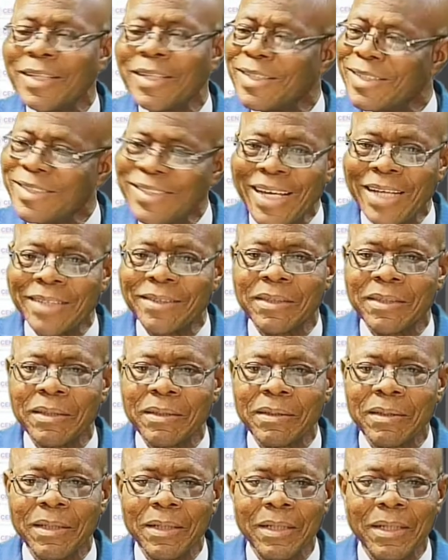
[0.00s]
yet
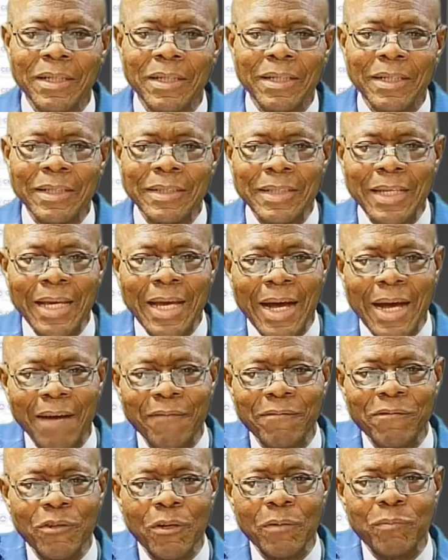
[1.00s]
they
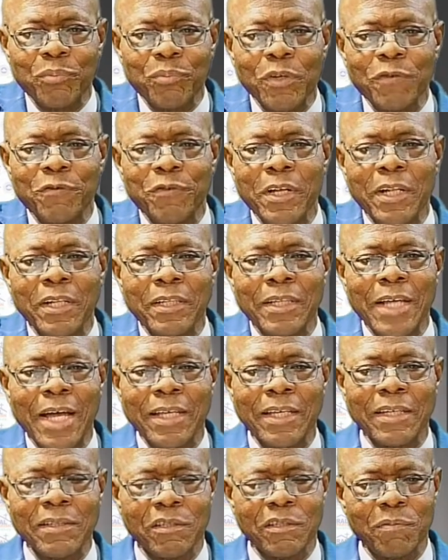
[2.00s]
have not prevailed
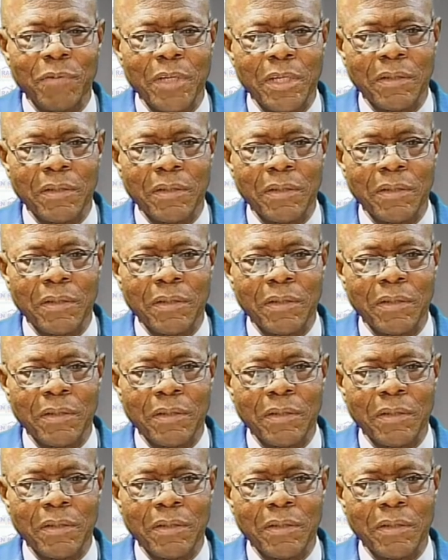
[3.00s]
against me."